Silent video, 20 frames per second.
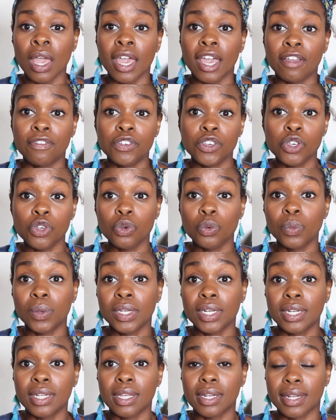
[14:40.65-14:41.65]
if you
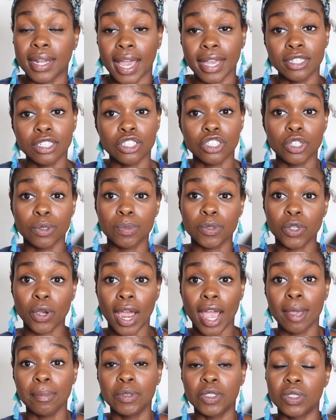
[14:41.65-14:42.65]
would like to subscribe,